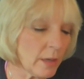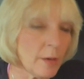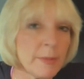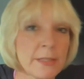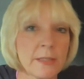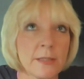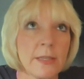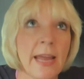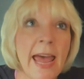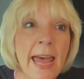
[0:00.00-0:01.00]
our business in
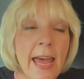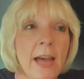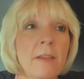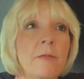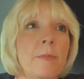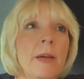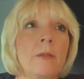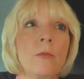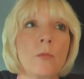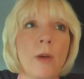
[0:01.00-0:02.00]
half,
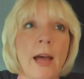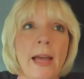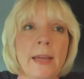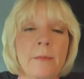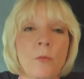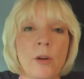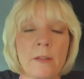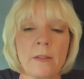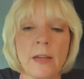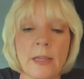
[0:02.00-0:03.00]
but I am one
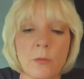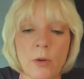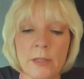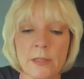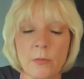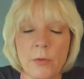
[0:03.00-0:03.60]
of the lucky ones that